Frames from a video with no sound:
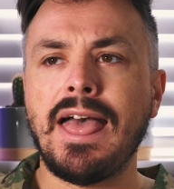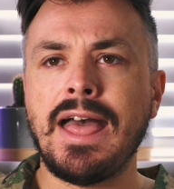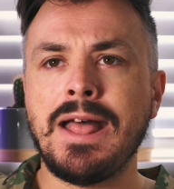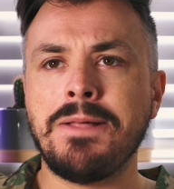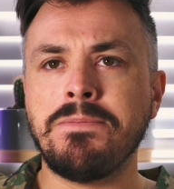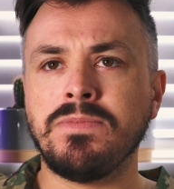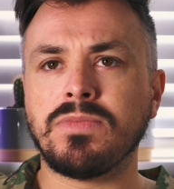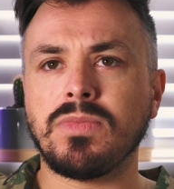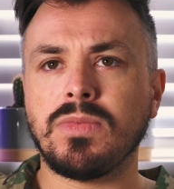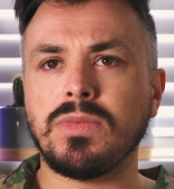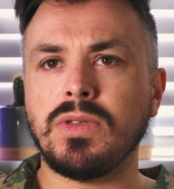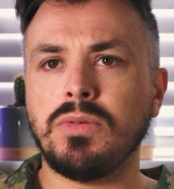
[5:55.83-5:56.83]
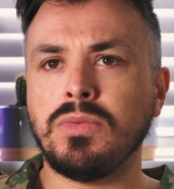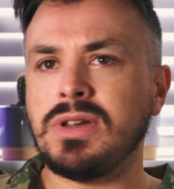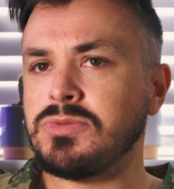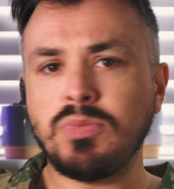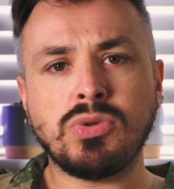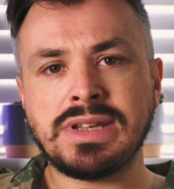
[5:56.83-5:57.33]

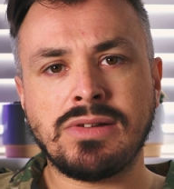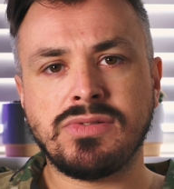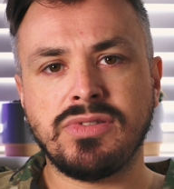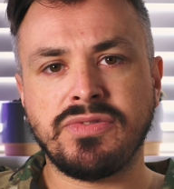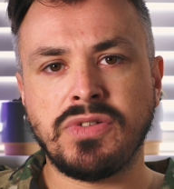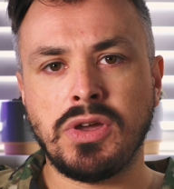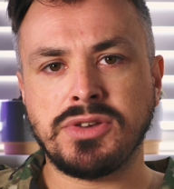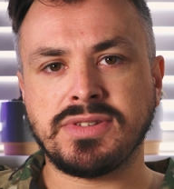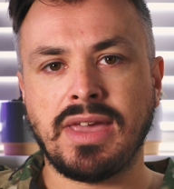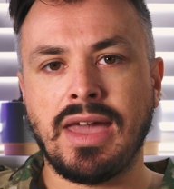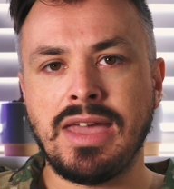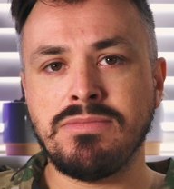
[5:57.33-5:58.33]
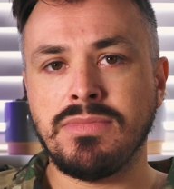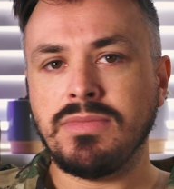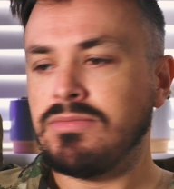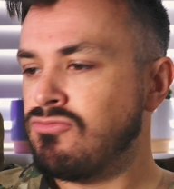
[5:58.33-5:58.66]
As we walked down to the first game,